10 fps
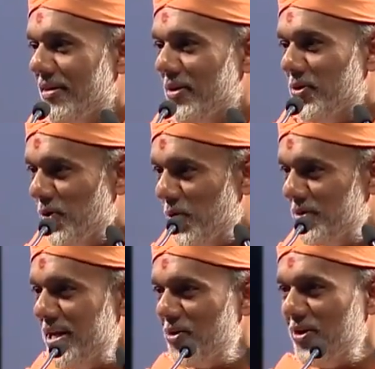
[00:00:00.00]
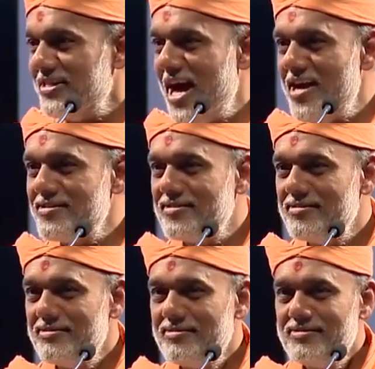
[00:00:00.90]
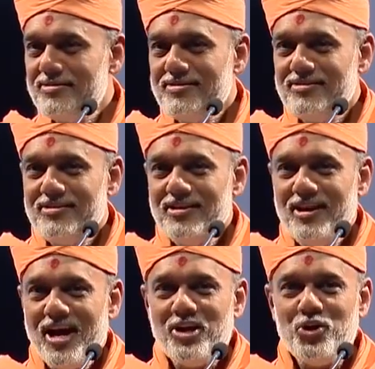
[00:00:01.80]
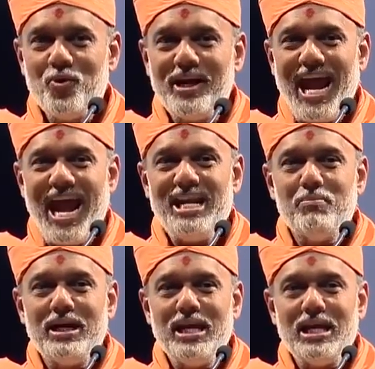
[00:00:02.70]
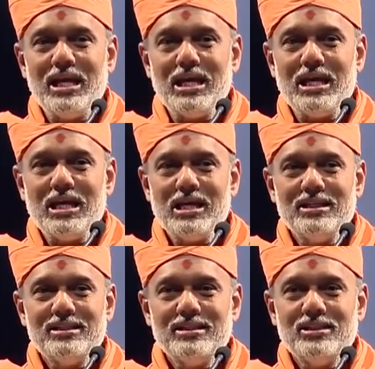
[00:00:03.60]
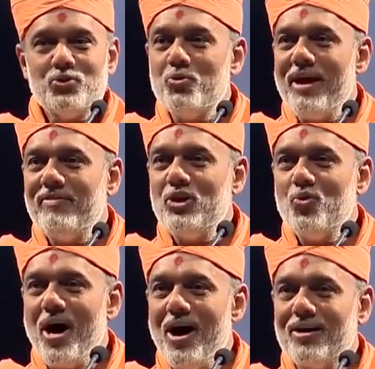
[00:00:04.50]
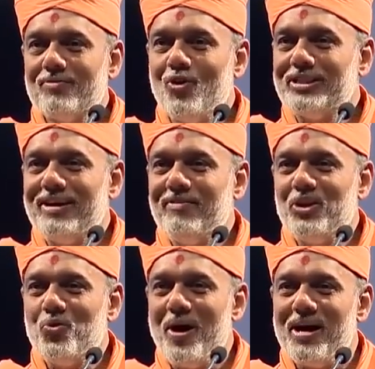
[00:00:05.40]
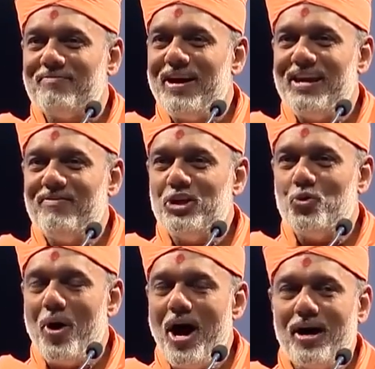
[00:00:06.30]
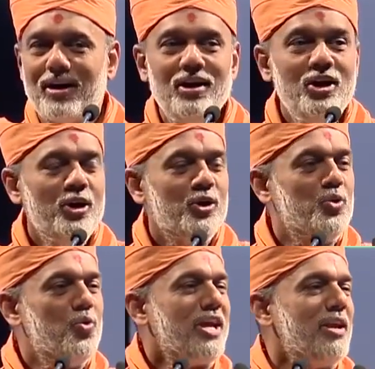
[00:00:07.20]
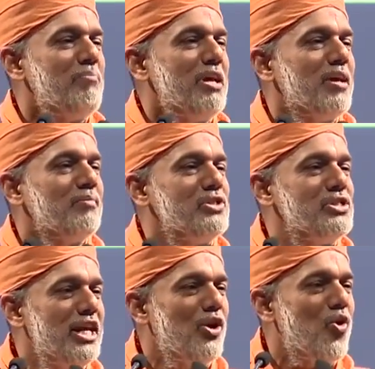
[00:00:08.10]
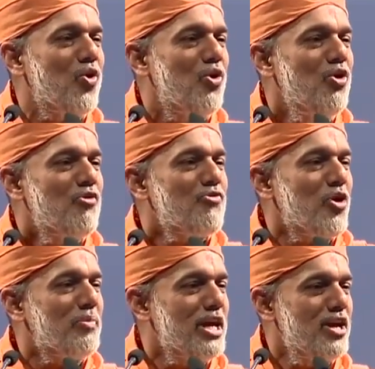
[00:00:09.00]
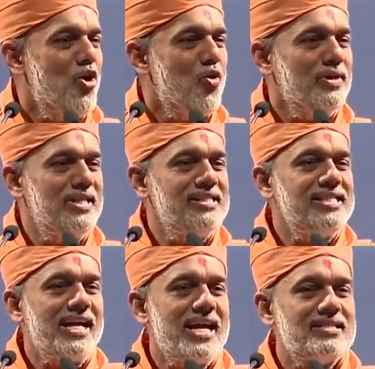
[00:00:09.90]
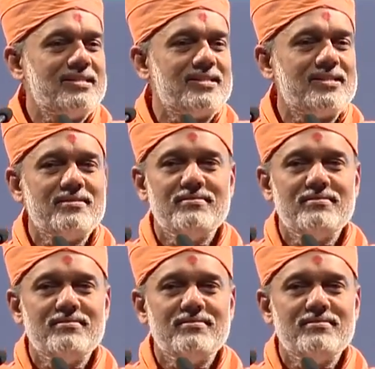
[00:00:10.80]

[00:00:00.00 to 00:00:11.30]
You lose out on that, and you are anybody. Whoever you are, whatever you are, wherever you are, you can become zero from hero within seconds.